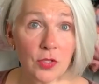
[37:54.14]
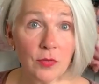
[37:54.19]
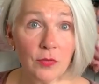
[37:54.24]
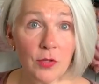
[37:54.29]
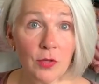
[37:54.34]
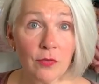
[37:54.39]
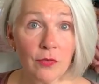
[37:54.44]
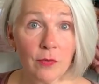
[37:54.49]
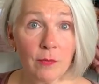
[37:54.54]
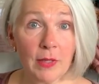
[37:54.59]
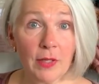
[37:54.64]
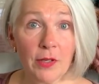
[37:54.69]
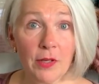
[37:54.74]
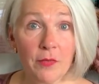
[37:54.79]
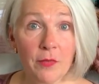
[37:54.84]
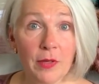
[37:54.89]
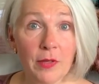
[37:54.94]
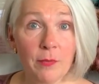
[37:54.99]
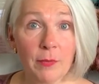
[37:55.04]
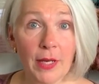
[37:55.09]
of you familiar
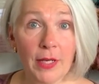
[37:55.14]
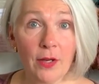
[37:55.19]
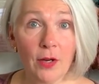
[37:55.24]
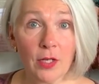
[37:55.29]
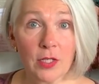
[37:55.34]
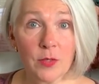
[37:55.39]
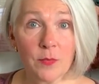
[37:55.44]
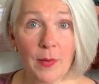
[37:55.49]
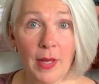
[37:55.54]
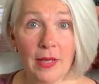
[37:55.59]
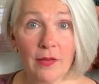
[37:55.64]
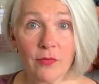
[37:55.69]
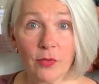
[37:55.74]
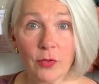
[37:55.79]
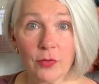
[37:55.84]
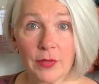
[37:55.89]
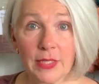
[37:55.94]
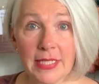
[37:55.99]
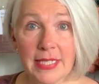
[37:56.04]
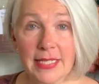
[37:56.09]
with my yarns may have
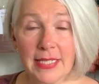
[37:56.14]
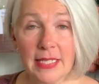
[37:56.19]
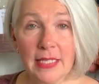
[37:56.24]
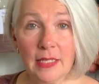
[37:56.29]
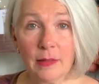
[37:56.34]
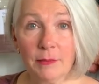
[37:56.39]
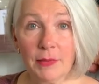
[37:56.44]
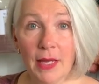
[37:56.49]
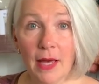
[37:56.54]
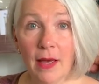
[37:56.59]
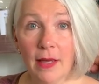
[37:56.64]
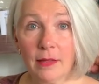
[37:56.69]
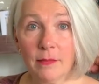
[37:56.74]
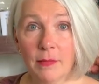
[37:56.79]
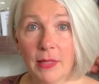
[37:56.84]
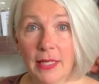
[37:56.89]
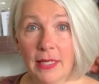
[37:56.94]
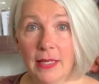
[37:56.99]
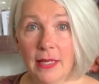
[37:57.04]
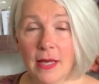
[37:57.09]
already seen it behind
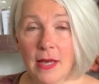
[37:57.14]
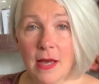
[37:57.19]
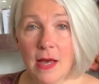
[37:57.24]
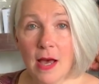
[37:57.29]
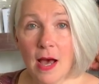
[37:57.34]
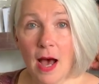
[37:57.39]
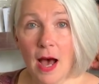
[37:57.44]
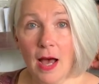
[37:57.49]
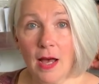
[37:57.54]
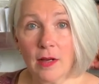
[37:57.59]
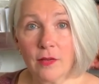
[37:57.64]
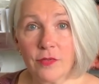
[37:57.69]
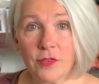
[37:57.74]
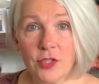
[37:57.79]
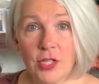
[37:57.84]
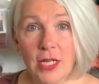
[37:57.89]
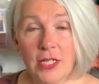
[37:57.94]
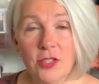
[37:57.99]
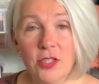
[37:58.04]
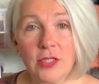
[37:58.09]
me. I've
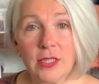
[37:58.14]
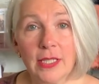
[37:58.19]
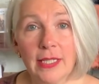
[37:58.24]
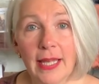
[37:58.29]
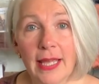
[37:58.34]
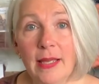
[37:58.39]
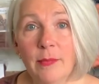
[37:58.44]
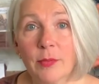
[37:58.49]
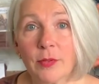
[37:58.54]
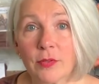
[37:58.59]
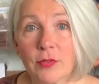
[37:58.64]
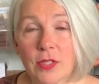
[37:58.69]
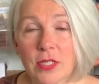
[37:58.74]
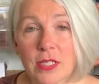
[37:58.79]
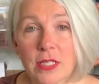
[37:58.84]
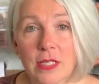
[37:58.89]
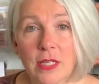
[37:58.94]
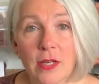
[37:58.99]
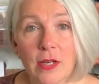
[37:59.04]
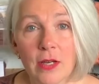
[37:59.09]
changed the
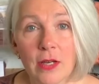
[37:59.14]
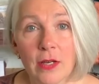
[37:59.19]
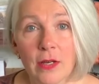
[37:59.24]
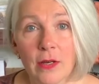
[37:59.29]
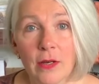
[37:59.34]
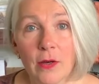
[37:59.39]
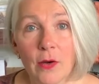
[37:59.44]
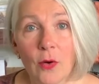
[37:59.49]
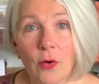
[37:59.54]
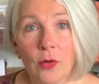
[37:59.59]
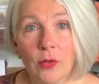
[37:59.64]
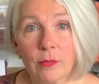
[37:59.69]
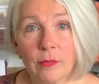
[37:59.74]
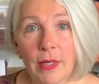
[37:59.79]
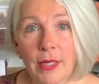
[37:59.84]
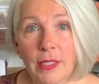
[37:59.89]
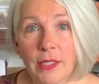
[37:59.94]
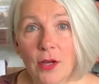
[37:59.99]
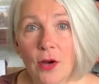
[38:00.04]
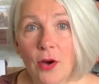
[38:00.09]
labels on
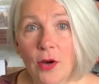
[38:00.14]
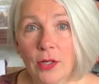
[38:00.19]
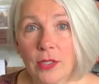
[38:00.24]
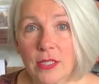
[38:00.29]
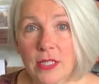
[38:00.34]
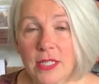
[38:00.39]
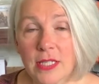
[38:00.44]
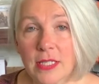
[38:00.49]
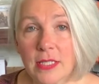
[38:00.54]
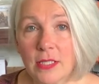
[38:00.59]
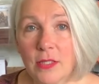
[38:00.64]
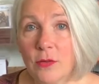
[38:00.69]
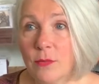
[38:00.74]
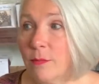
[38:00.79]
my yarns. You